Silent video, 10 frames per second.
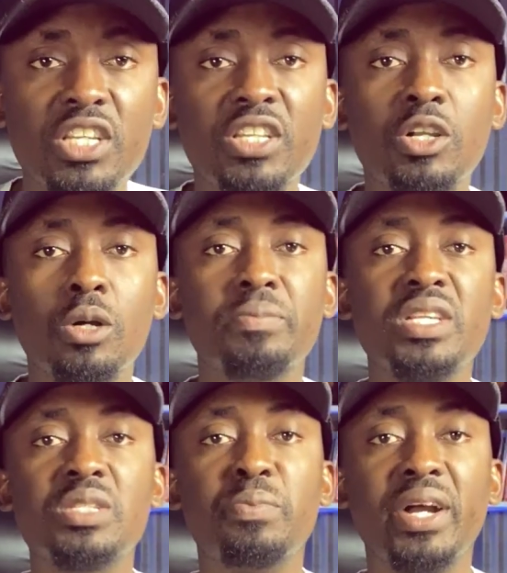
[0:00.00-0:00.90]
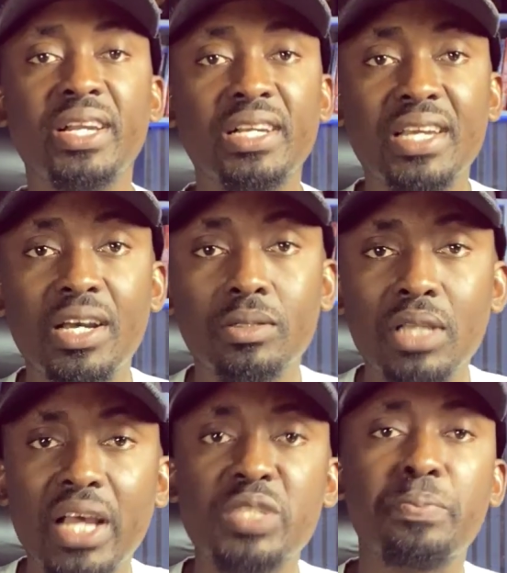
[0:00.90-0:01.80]
in the company's bank account
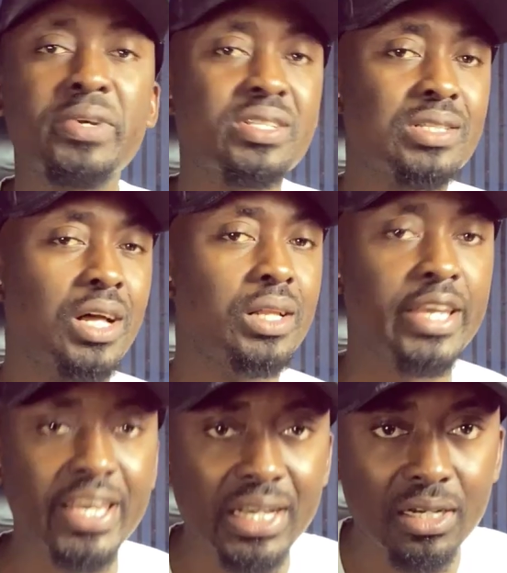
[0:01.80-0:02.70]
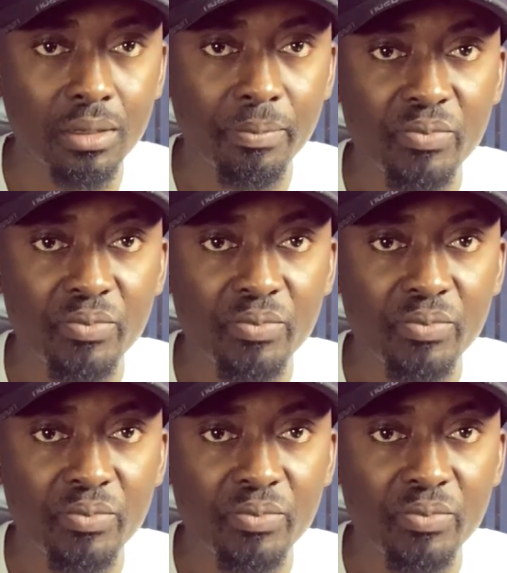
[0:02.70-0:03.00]
as personal income.